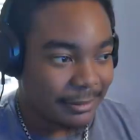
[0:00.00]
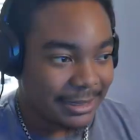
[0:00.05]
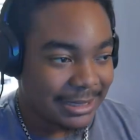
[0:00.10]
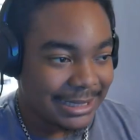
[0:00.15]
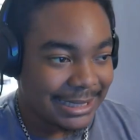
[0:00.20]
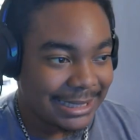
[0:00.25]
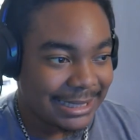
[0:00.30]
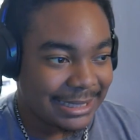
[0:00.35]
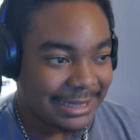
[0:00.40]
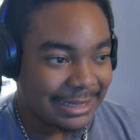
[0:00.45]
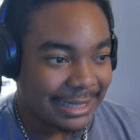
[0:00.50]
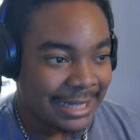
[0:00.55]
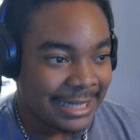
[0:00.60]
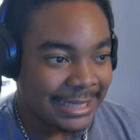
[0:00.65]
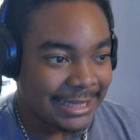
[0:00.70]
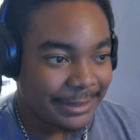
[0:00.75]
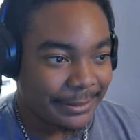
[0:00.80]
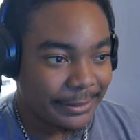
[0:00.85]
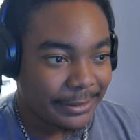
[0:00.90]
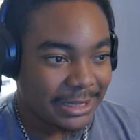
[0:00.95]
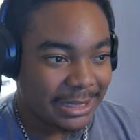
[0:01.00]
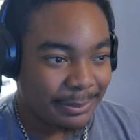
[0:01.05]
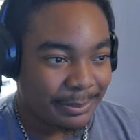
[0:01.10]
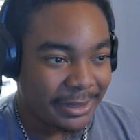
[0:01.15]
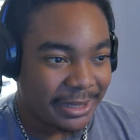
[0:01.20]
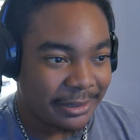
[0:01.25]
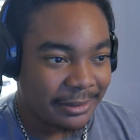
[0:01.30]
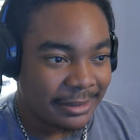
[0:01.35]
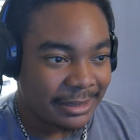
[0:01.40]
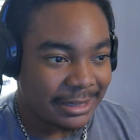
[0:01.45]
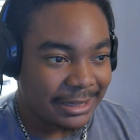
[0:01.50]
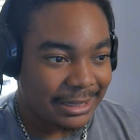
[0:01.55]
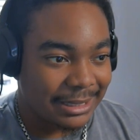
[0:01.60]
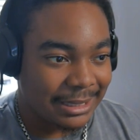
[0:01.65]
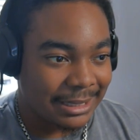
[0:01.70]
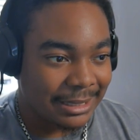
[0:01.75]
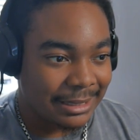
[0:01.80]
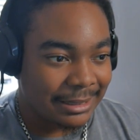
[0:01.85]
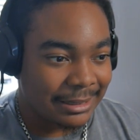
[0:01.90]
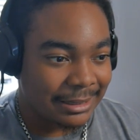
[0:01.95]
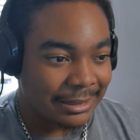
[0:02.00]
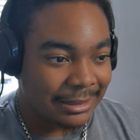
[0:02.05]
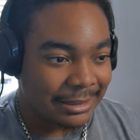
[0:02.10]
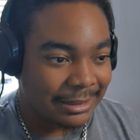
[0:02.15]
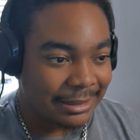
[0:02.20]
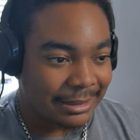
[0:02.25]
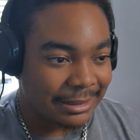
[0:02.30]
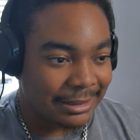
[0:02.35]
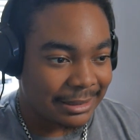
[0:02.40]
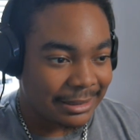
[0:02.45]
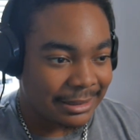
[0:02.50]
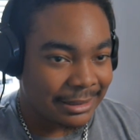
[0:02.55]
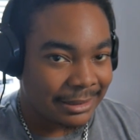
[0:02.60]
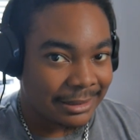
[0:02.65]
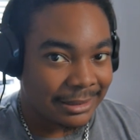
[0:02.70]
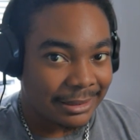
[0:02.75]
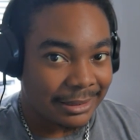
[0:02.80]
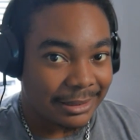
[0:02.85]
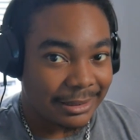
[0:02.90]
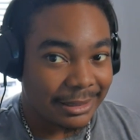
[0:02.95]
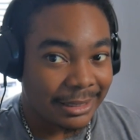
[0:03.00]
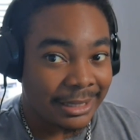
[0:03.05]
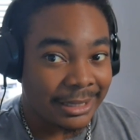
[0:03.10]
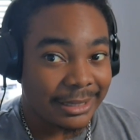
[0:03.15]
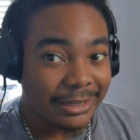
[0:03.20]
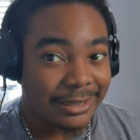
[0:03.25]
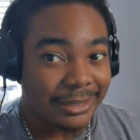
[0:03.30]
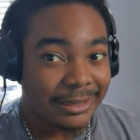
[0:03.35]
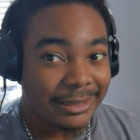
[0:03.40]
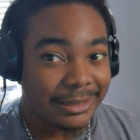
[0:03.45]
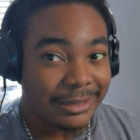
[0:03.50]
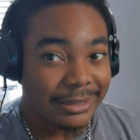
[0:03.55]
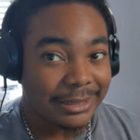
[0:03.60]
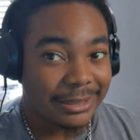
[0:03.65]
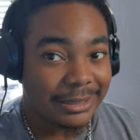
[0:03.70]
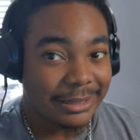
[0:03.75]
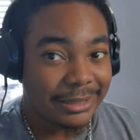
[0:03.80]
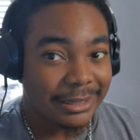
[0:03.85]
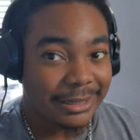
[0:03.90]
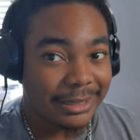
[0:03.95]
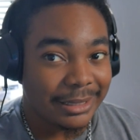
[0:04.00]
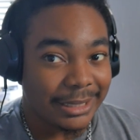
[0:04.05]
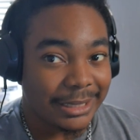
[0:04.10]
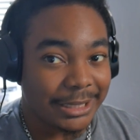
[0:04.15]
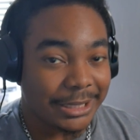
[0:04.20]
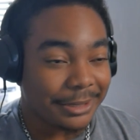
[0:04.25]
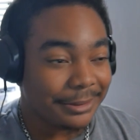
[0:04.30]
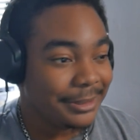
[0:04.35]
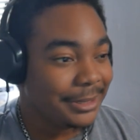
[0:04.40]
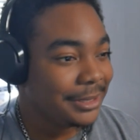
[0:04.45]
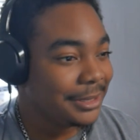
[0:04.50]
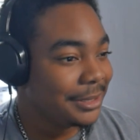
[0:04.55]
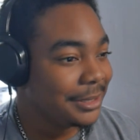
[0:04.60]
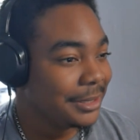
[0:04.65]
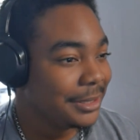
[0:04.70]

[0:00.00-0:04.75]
Was this NiGHTS first appearance in uh like history?